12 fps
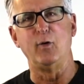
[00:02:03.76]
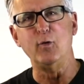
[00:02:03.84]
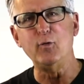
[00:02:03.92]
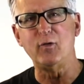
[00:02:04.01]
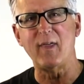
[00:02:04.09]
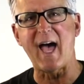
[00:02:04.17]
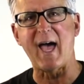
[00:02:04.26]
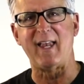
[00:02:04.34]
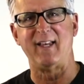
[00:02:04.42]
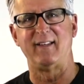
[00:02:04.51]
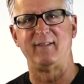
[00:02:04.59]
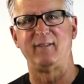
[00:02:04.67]
Who's that?
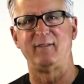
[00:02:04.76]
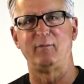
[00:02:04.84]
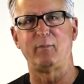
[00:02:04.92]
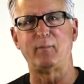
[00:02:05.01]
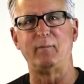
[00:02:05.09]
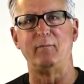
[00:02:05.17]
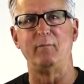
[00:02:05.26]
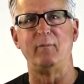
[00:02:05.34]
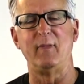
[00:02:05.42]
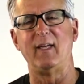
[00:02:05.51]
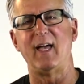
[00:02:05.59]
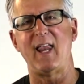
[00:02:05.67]

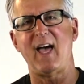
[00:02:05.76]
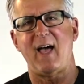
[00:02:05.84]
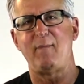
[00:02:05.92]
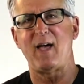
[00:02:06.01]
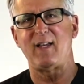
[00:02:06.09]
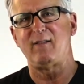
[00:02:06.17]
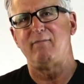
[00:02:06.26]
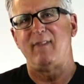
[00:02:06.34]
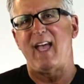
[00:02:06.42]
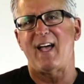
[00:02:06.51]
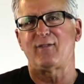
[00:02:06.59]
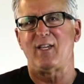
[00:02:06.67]
And I'm not
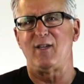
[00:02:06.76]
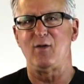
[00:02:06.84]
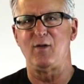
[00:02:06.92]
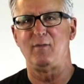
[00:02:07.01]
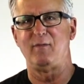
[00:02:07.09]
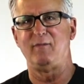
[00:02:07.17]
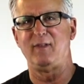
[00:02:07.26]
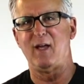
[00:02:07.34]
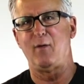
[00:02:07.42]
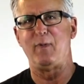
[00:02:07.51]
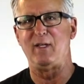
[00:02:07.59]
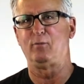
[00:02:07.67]
asking you
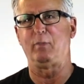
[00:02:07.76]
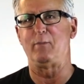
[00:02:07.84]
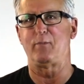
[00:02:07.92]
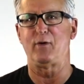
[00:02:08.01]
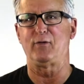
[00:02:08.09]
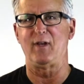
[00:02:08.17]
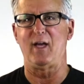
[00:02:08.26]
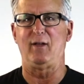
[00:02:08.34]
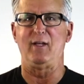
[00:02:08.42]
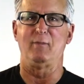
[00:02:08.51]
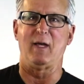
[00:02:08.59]
to be split personality,